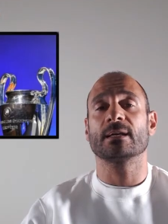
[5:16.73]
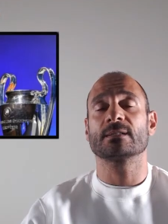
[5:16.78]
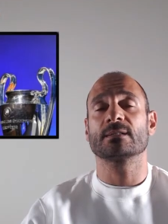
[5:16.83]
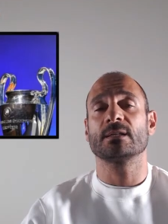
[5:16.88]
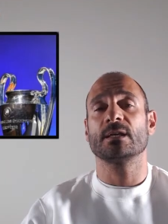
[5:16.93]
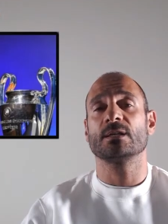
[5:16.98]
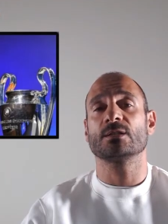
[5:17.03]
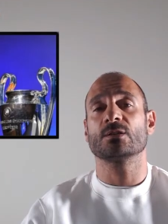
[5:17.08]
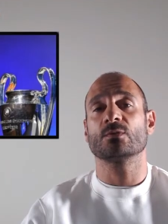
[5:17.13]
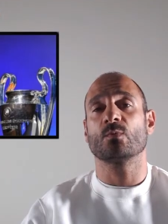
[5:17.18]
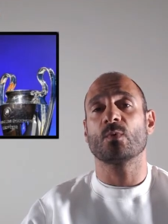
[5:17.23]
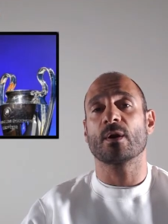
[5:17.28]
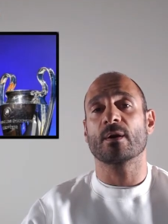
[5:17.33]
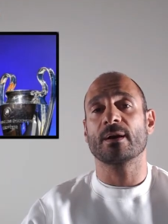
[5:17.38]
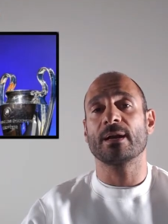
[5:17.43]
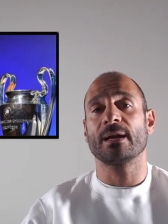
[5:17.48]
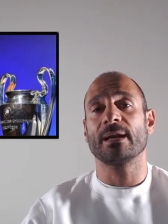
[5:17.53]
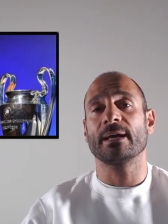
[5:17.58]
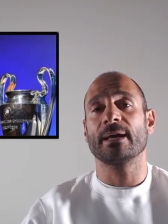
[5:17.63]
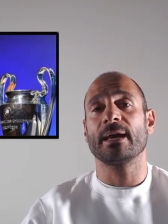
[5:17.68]
season were
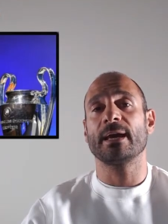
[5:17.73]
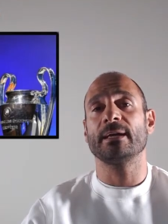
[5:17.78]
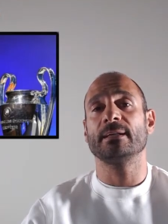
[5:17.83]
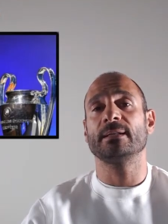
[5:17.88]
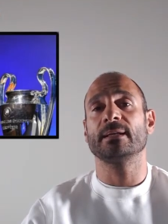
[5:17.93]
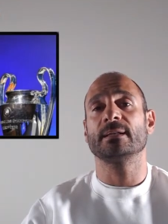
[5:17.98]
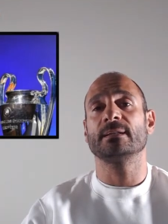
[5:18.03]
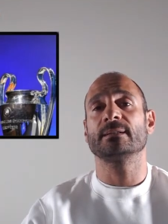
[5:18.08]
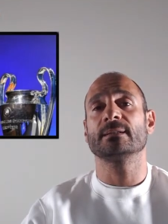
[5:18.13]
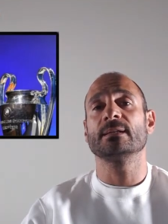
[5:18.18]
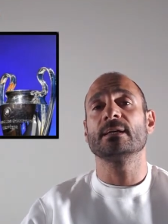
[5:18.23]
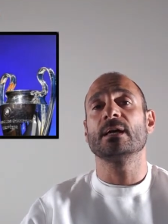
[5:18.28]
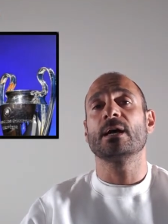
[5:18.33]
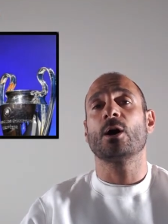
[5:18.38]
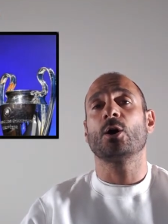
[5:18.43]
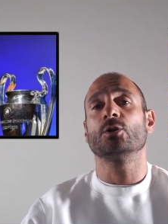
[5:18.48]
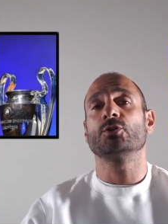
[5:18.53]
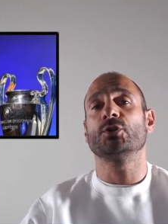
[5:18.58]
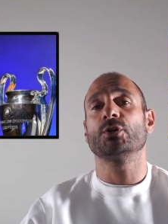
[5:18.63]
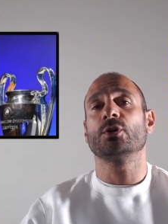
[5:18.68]
relegated,
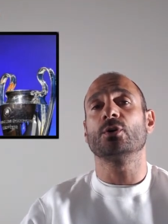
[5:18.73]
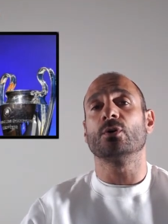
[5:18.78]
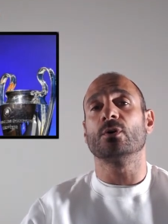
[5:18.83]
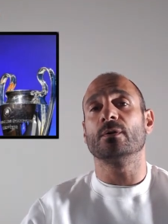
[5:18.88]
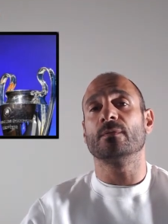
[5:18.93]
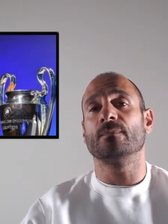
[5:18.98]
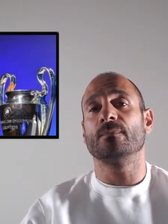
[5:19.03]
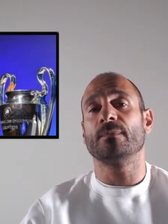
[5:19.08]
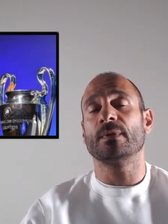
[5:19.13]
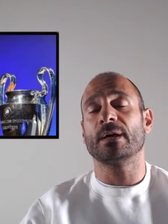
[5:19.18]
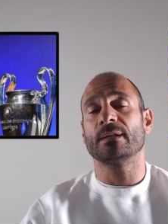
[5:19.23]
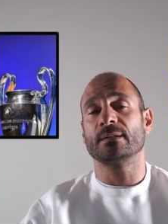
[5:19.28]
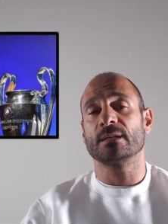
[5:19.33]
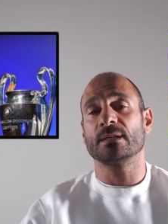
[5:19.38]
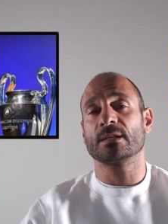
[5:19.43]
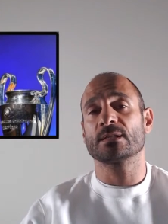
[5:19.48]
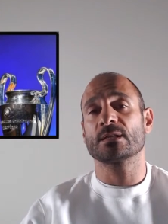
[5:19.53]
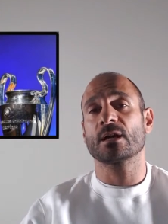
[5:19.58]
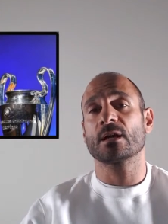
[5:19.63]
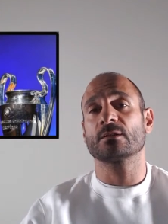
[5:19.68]
although at the
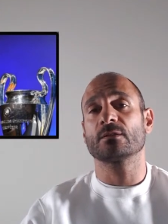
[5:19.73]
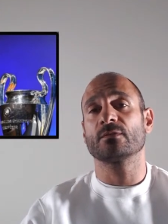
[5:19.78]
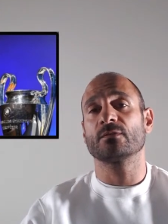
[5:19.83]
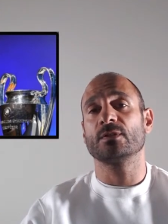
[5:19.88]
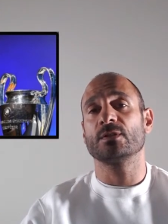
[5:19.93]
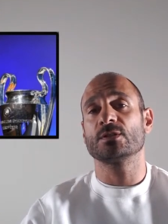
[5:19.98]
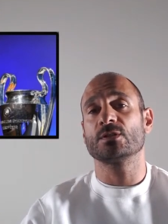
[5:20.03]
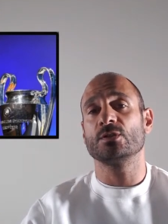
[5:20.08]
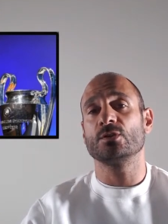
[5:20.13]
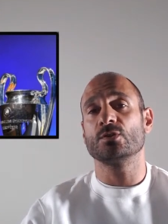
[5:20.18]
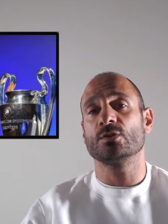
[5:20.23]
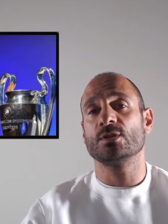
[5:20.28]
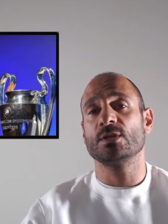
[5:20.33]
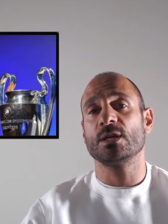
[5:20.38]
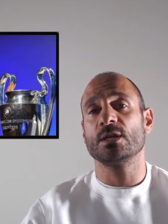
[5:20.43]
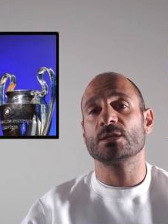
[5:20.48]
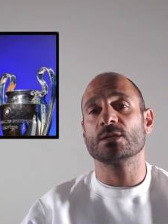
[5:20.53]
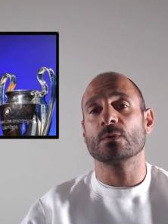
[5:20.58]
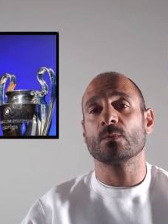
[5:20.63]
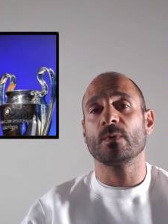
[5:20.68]
start of this new
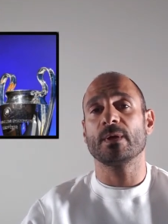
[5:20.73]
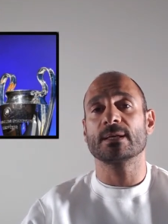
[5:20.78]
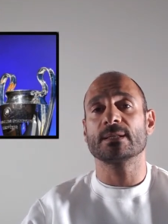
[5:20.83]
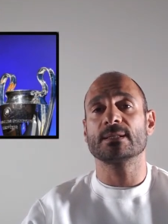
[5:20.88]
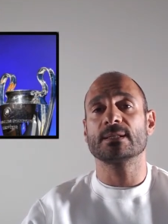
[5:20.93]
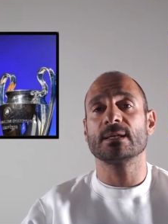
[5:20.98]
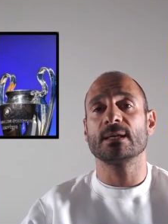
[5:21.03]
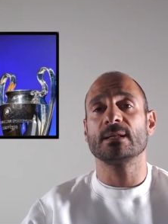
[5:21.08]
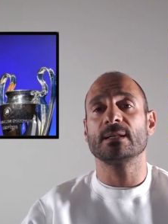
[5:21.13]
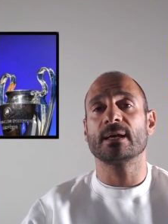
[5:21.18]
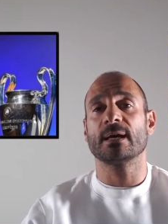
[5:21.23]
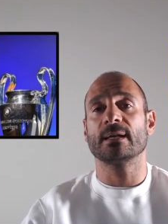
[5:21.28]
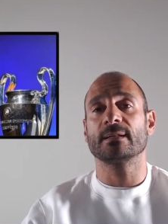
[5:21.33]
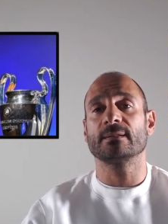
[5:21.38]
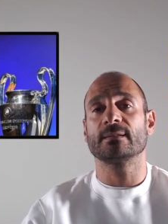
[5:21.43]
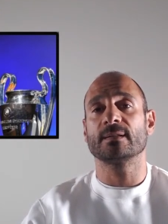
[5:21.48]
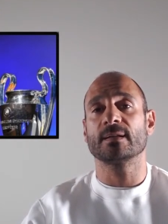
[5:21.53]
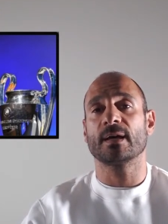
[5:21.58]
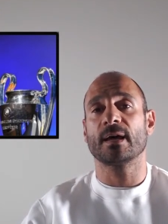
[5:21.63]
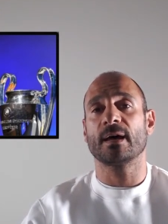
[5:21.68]
season we can see
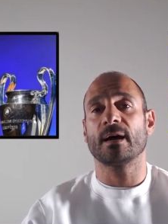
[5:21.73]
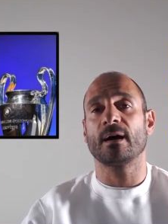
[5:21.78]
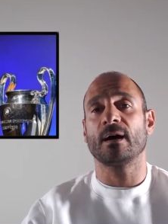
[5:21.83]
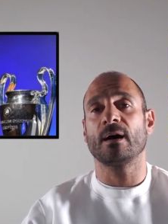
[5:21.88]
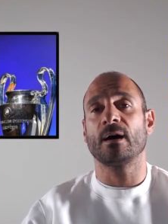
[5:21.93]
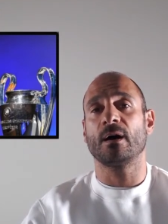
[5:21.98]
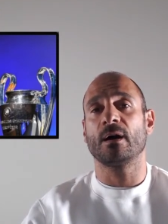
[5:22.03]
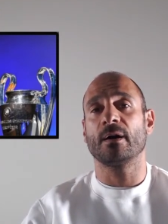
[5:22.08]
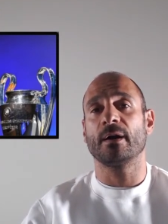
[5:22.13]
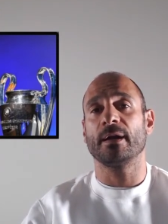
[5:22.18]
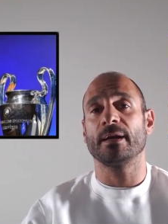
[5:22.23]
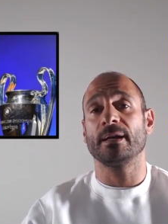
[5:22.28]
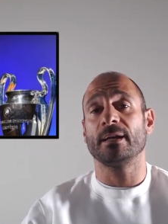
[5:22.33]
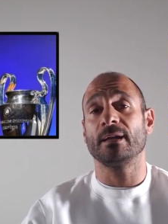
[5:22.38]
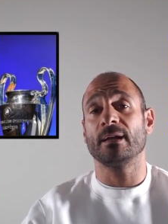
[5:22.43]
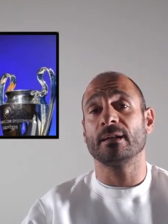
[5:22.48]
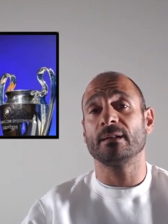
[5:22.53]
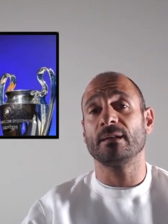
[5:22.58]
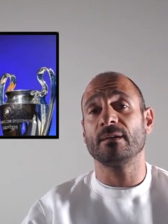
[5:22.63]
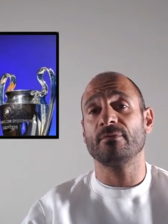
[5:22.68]
that are in
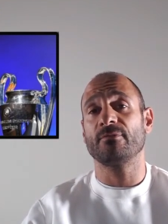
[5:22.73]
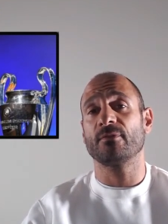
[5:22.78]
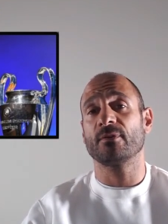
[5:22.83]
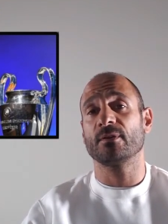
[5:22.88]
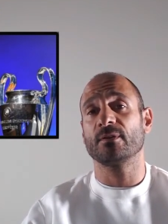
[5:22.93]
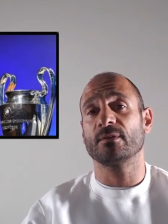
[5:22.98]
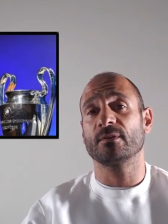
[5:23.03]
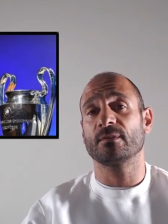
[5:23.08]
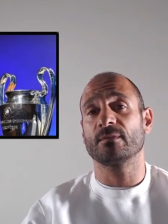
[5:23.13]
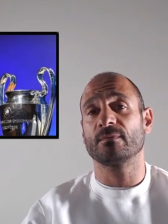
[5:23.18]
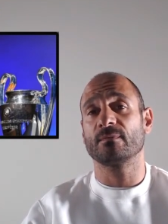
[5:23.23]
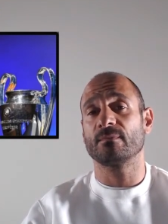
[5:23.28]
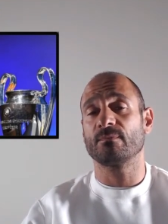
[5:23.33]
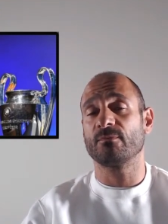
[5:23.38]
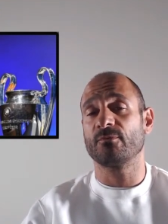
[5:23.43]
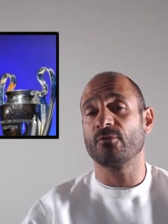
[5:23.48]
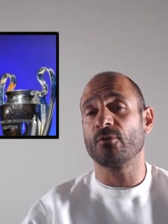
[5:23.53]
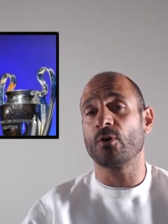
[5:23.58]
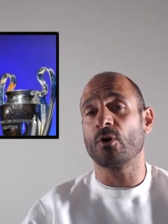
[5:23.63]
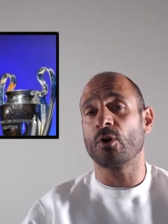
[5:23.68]
a different
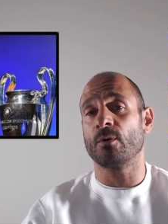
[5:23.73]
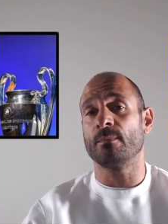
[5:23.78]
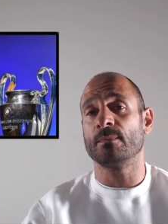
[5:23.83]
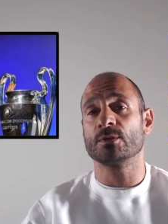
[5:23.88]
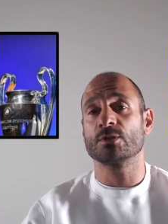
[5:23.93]
form.